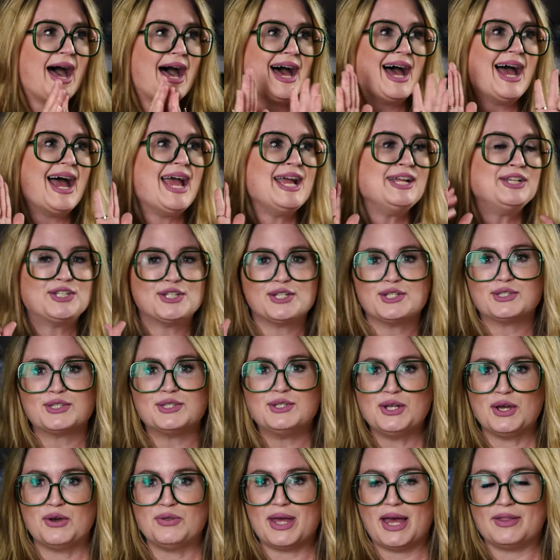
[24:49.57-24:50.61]
I just
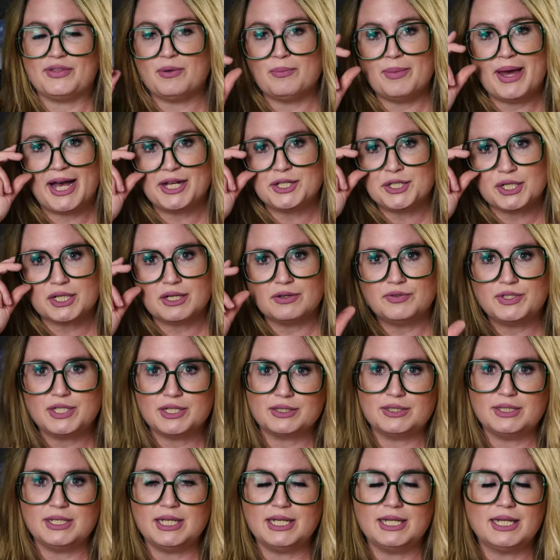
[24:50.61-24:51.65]
know that the magic of
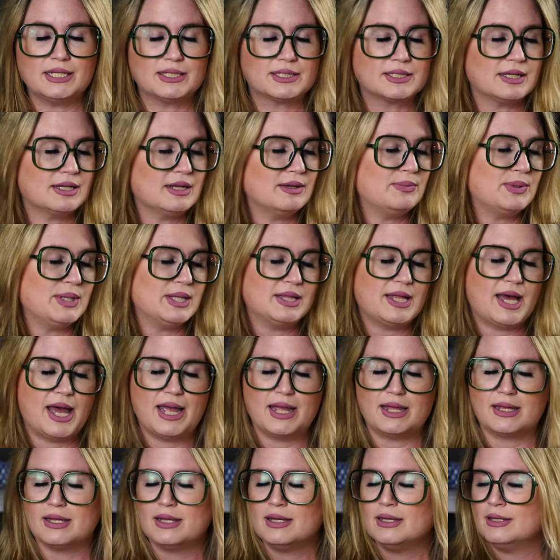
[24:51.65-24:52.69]
Disney is gonna be
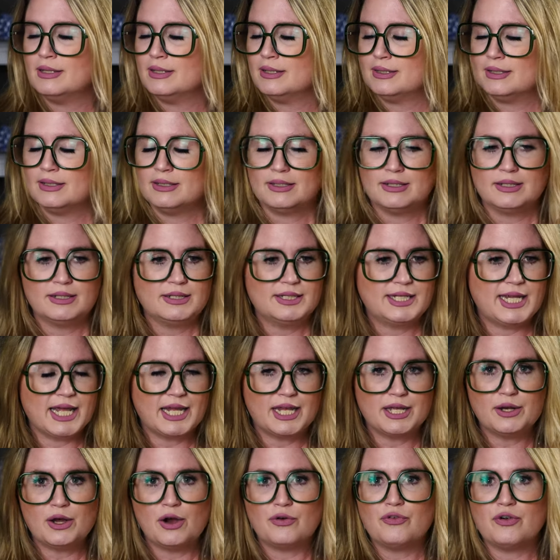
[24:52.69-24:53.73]
like
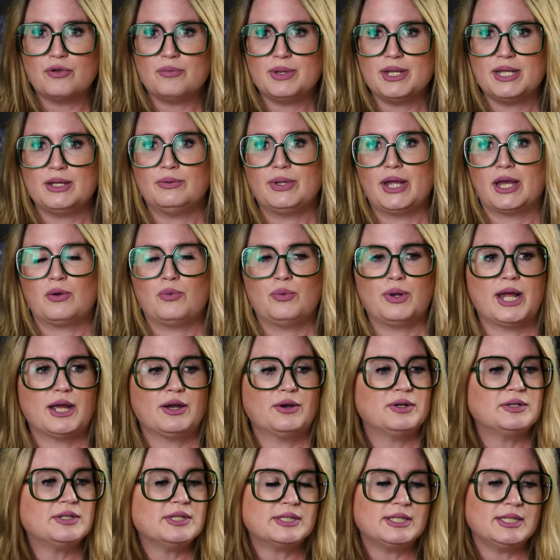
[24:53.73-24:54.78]
taken over me. Like when I
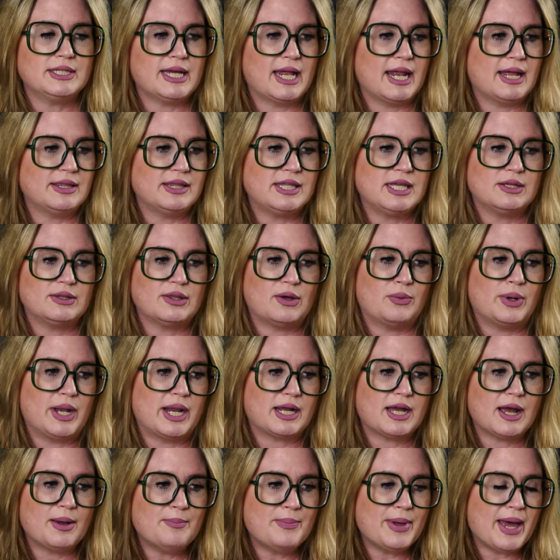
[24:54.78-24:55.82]
go to Disneyland, I think that when I
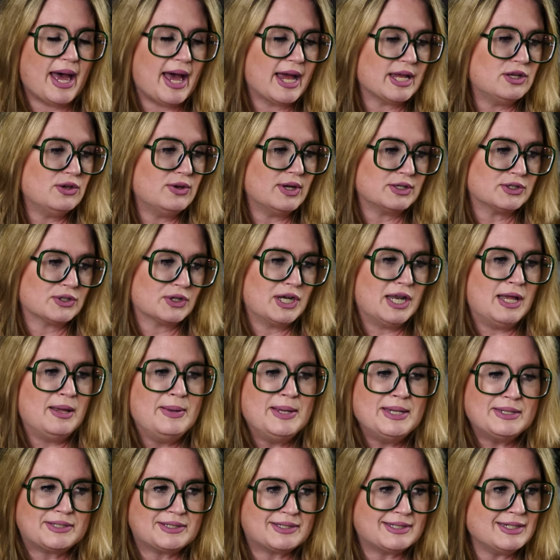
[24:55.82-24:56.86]
come back, you guys are gonna
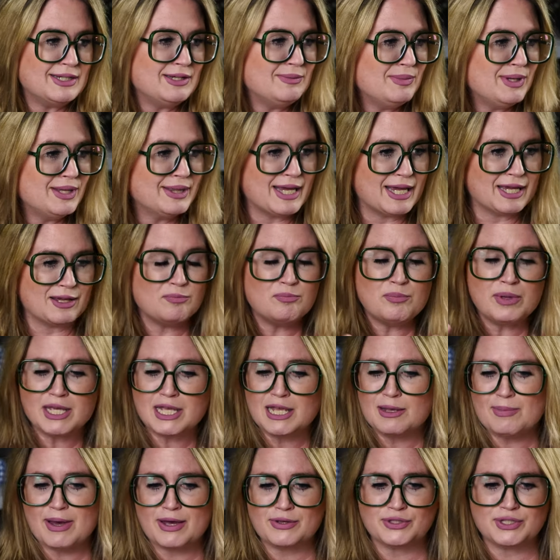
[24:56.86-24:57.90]
be seeing me like
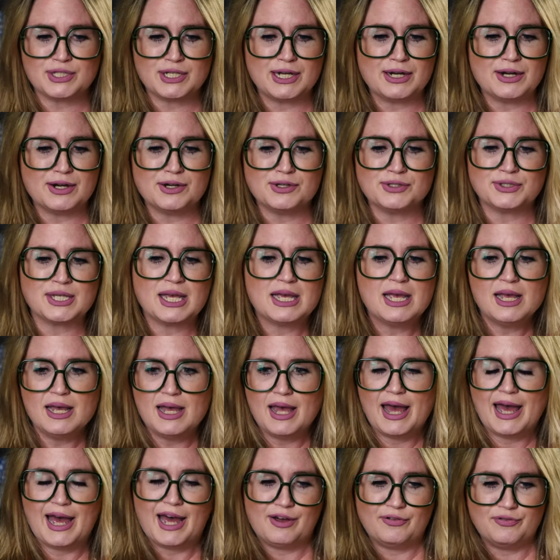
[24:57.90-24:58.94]
Mickey Mouse ears
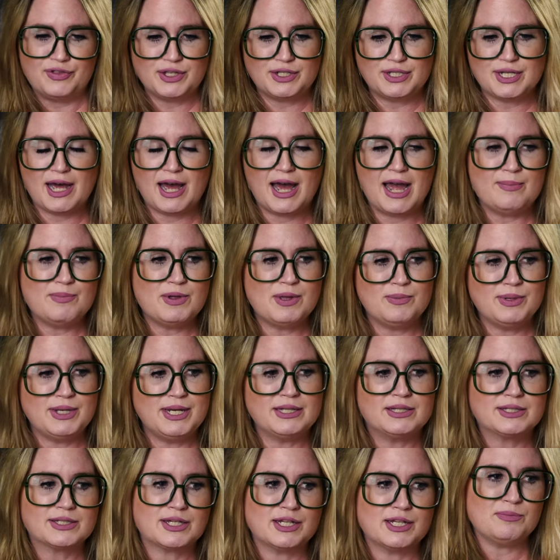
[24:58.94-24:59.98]
half the time. I mean,
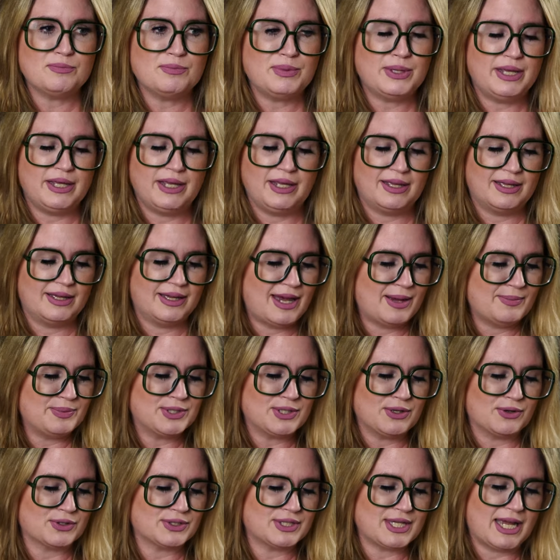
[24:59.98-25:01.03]
it's be. I'm
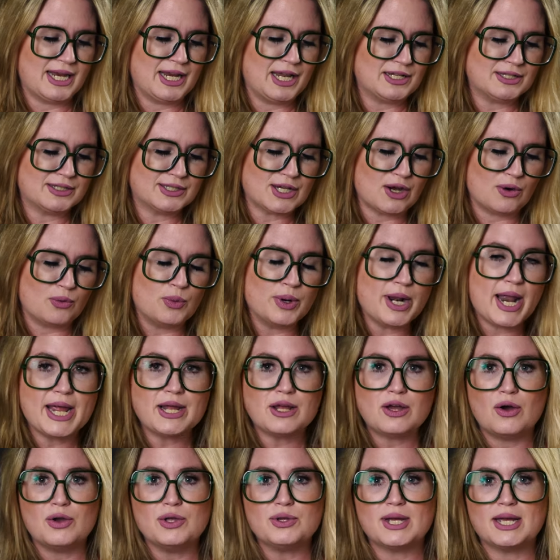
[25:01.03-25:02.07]
so excited. So when I
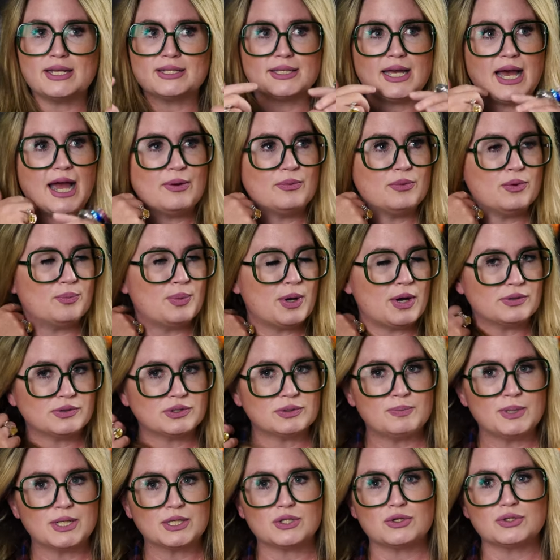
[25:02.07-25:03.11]
go, you guys, I will
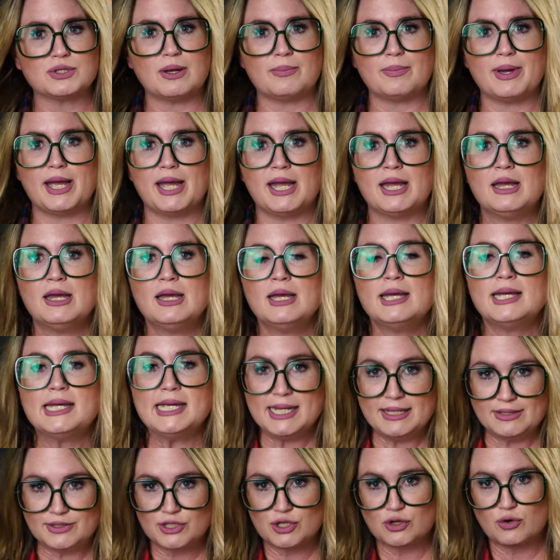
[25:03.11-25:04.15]
post pictures on my
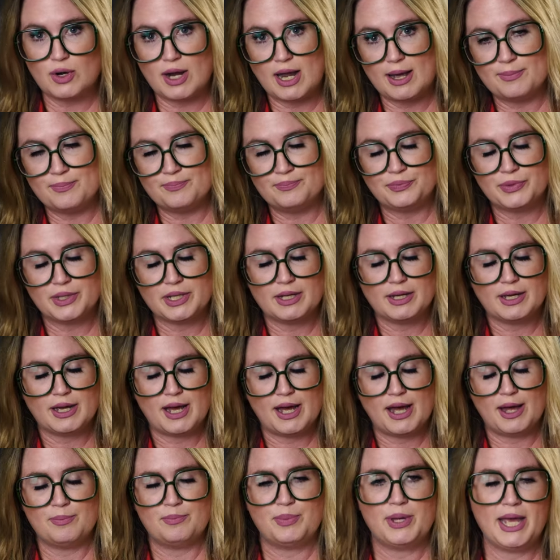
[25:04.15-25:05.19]
Instagram
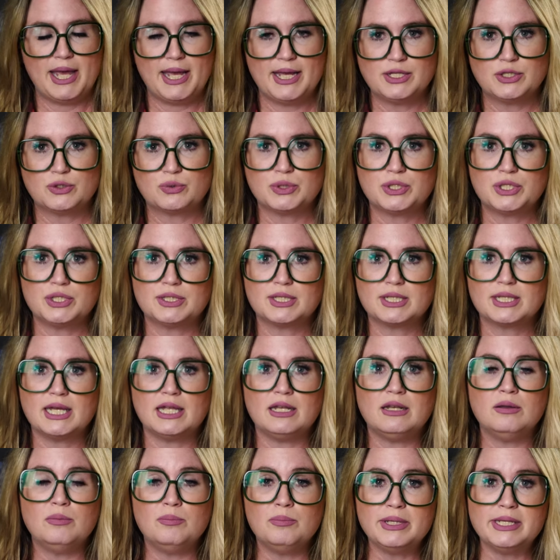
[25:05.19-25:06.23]
um, page, which is
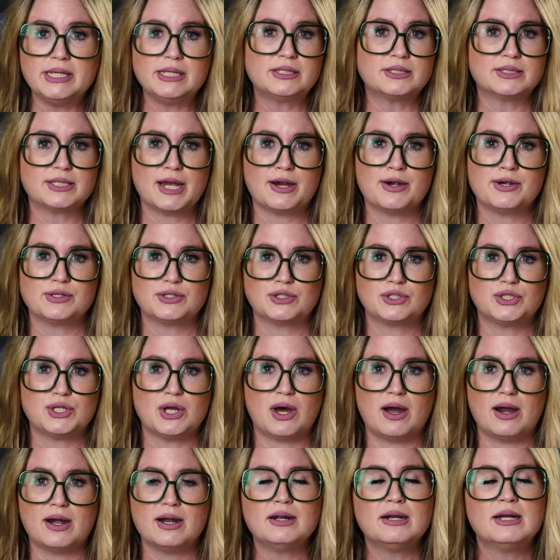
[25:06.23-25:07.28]
again me Sara
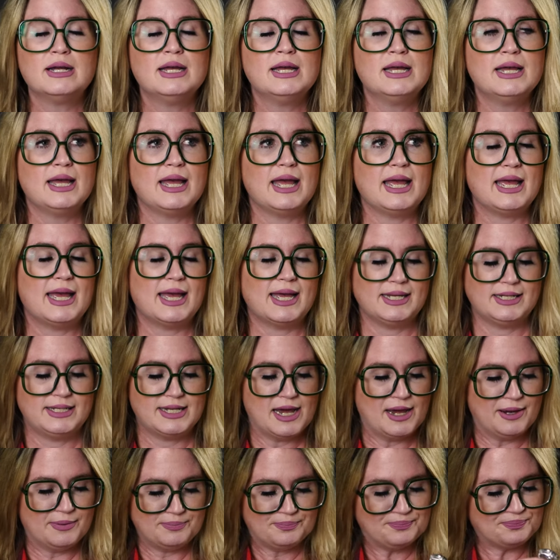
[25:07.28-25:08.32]
Starr and
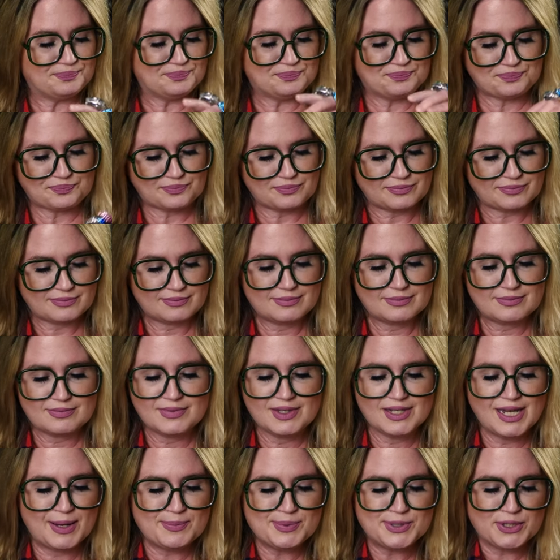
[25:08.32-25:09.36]
um,
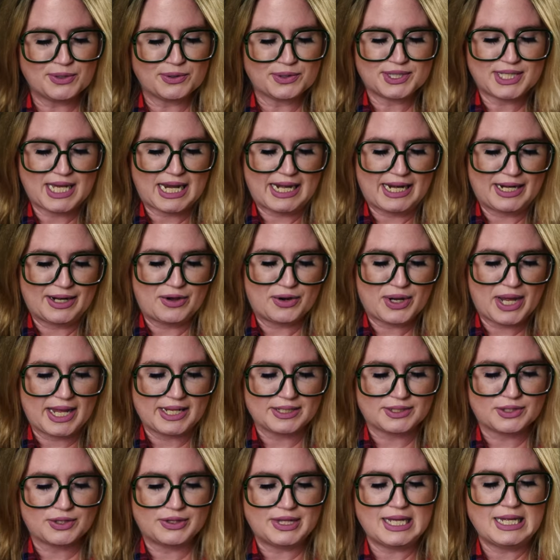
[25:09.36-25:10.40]
I'm so excited. Okay,
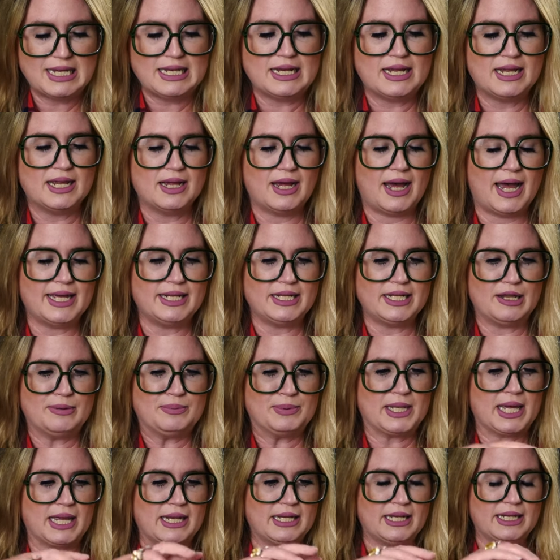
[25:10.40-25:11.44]
so then I ended
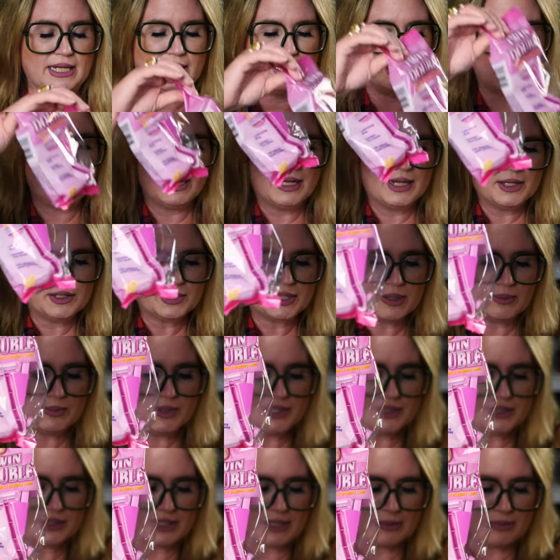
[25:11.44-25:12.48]
up getting
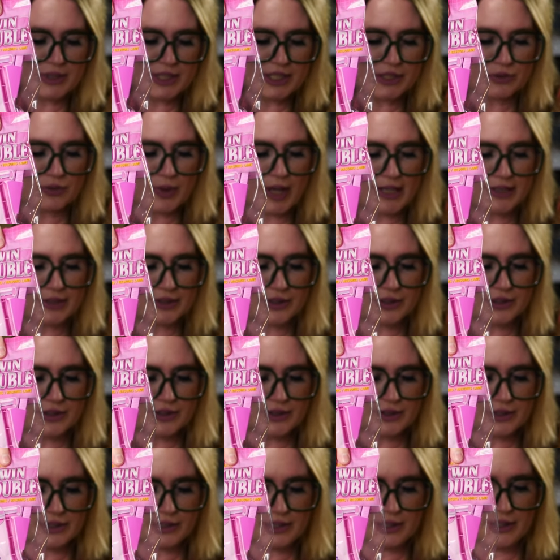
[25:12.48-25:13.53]
some, some of these
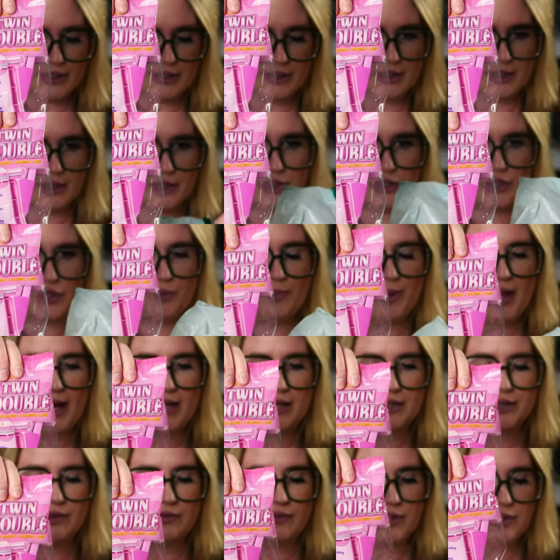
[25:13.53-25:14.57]
razors, two
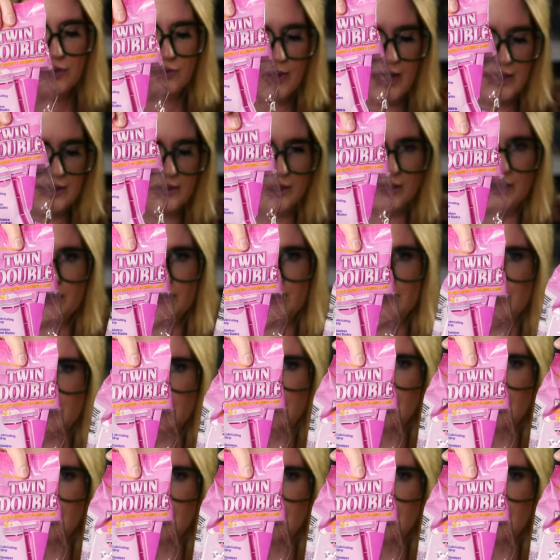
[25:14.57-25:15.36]
packs of these razors.